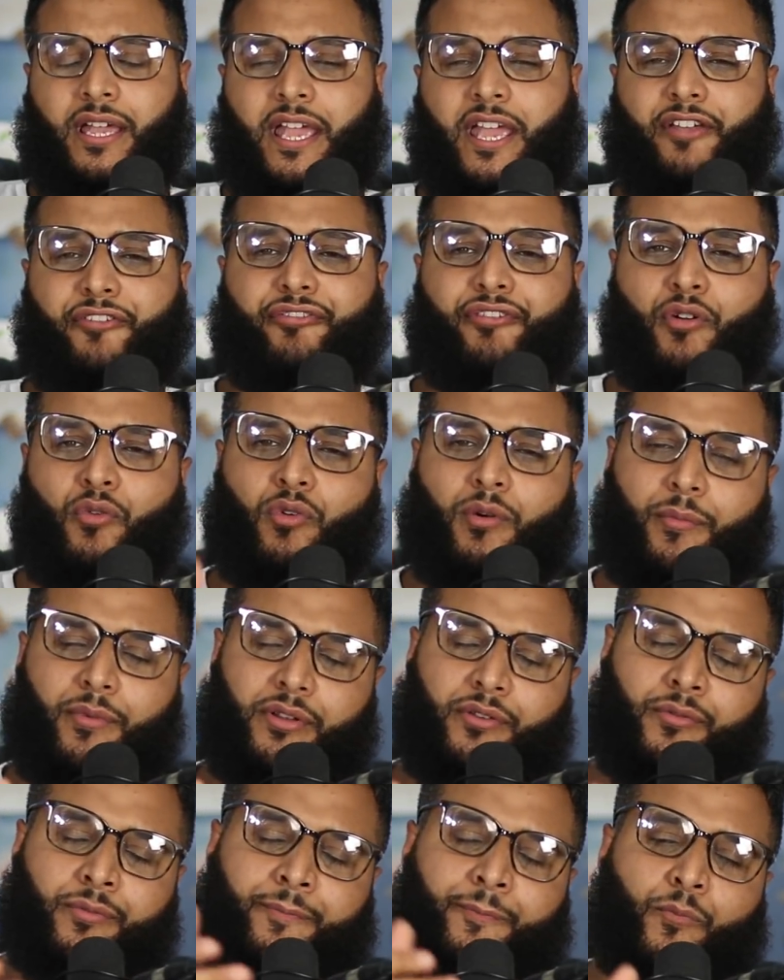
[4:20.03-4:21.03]
if a
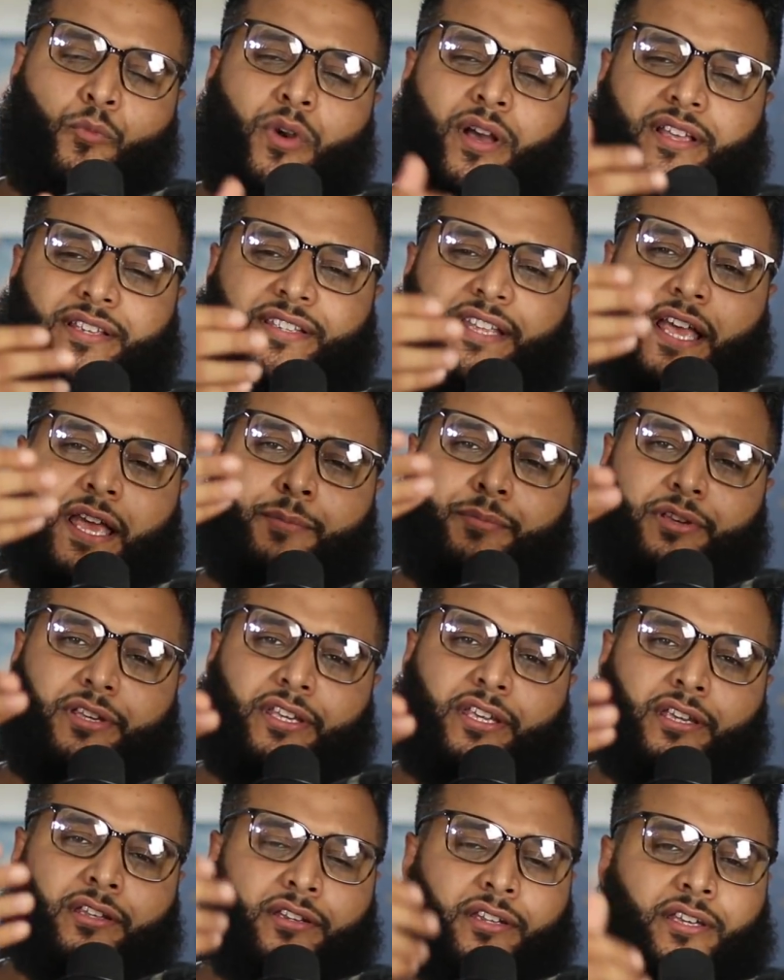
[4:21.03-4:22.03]
woman wears a
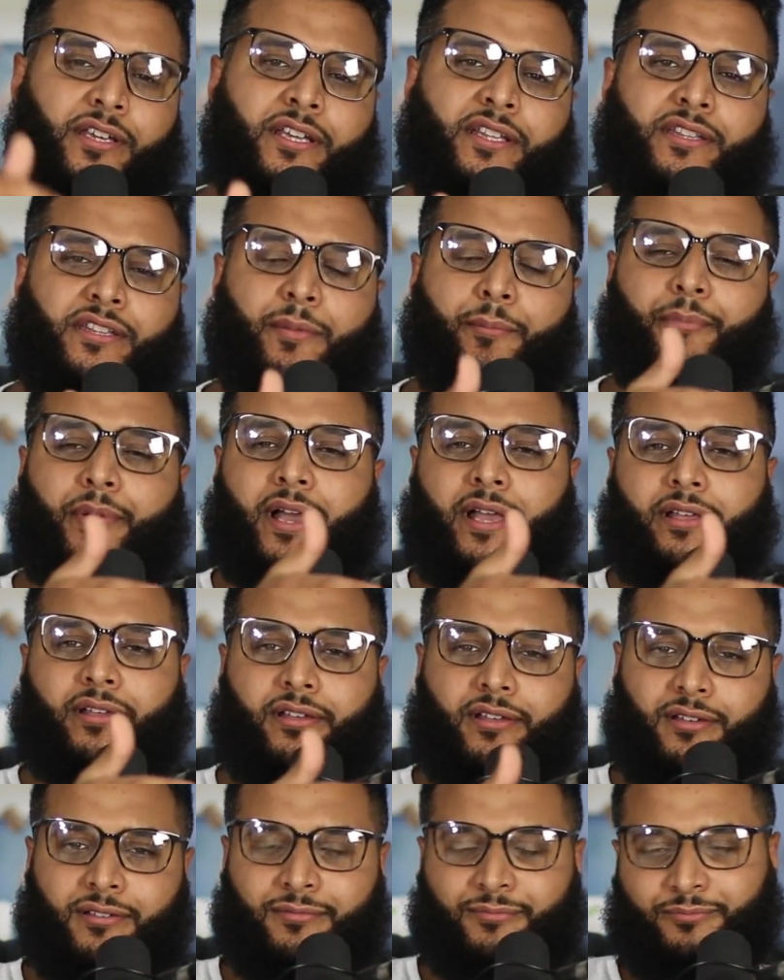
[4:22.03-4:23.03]
bikini in the
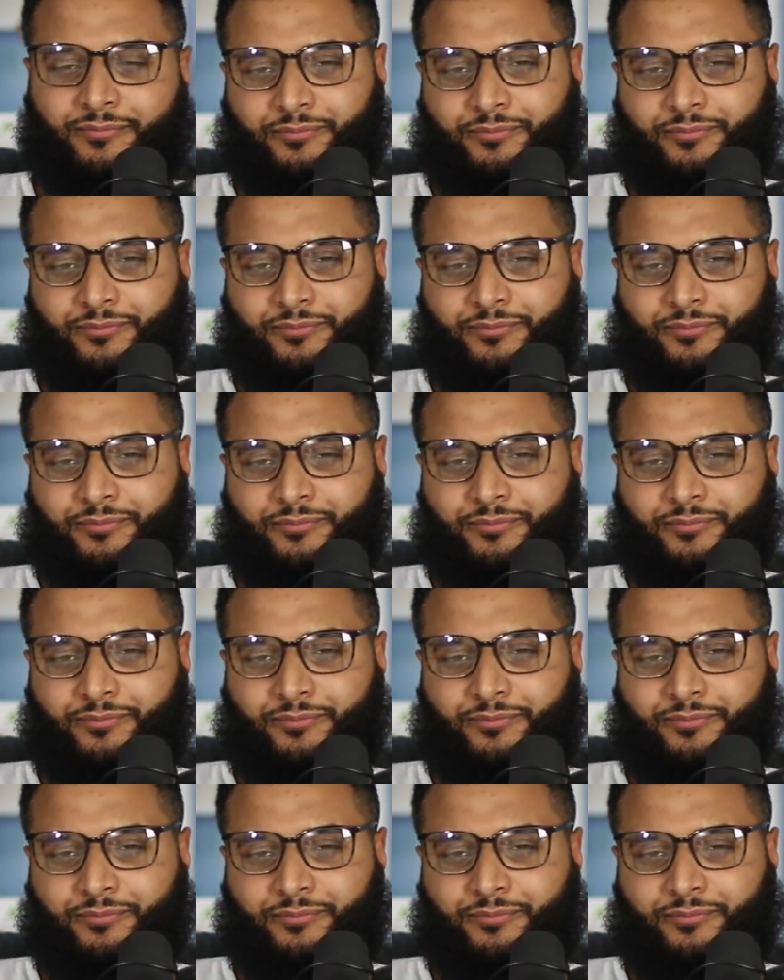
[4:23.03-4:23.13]
bank,